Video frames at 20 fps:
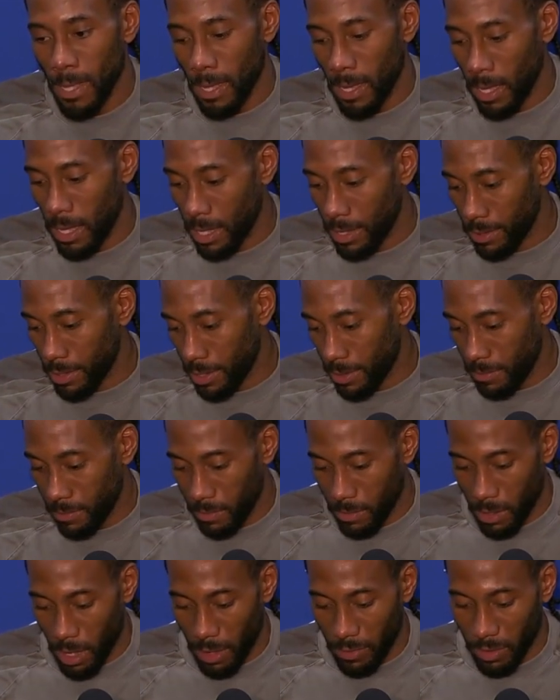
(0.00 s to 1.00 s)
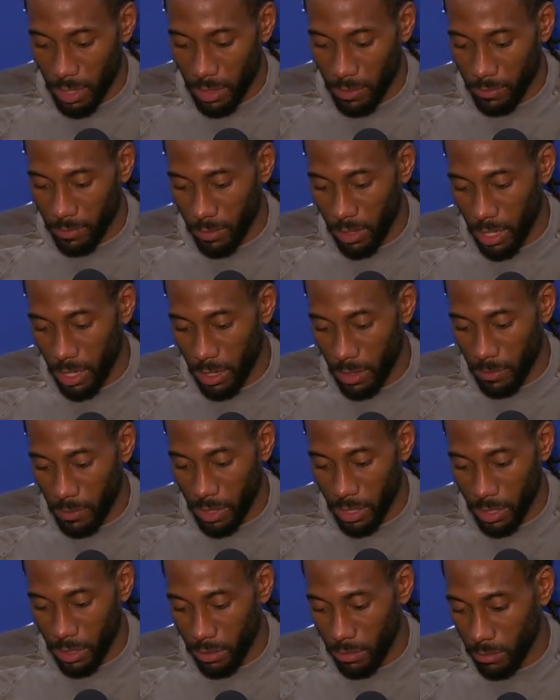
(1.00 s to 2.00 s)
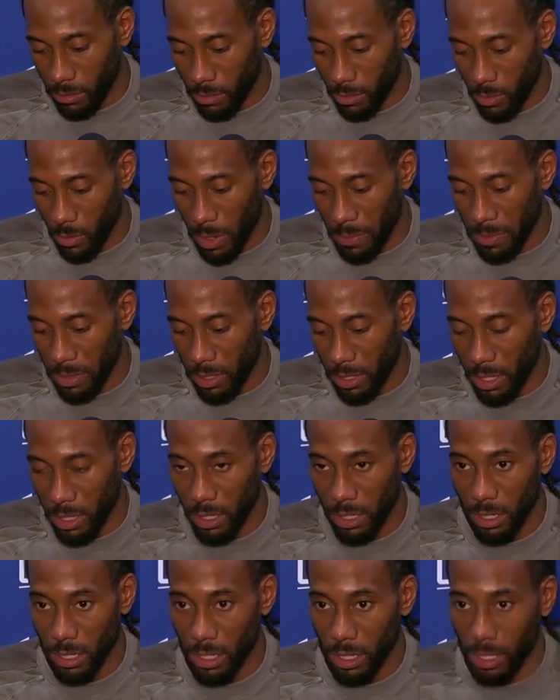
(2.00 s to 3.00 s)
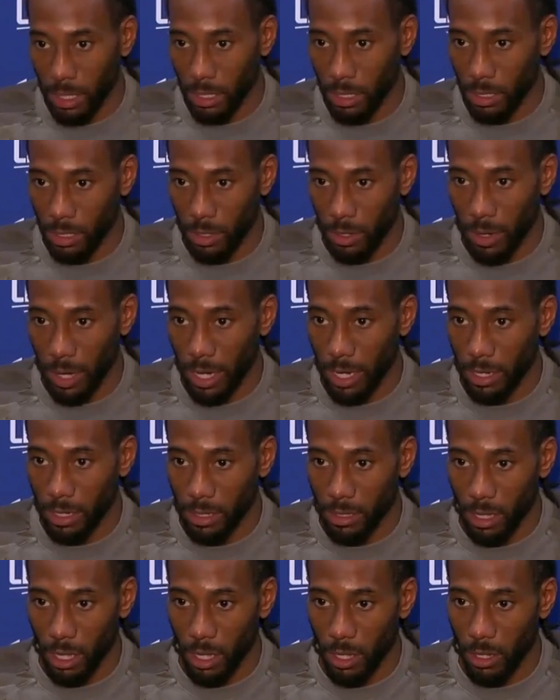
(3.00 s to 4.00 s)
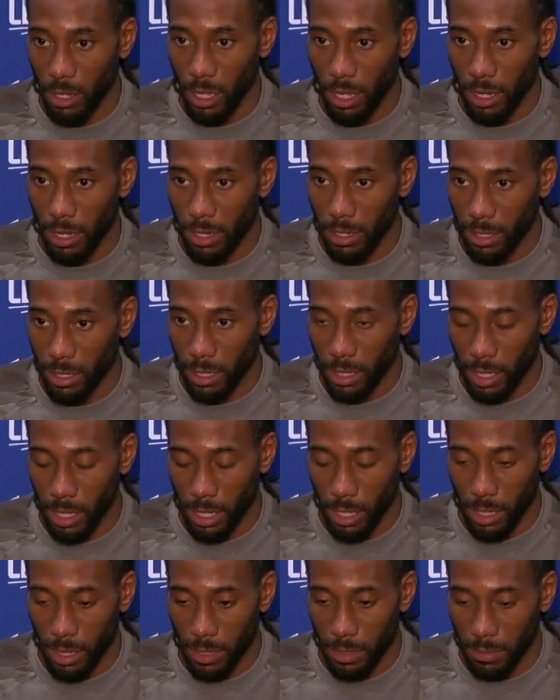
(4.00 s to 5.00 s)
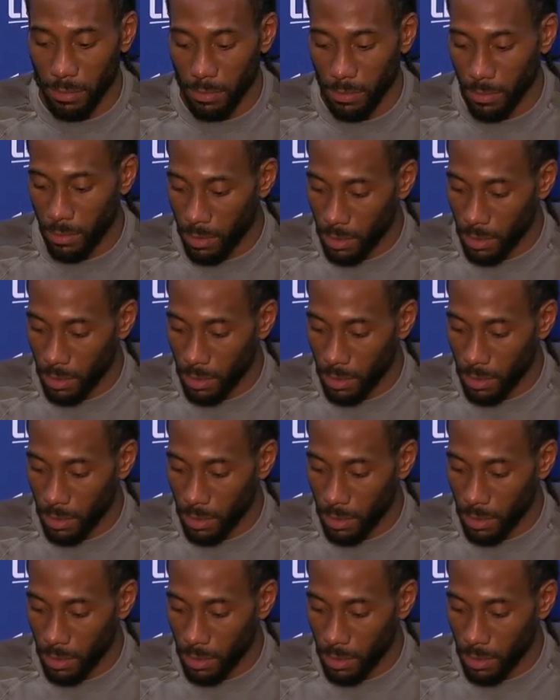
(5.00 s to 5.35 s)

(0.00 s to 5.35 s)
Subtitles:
I think repetition is great. That's how you learn.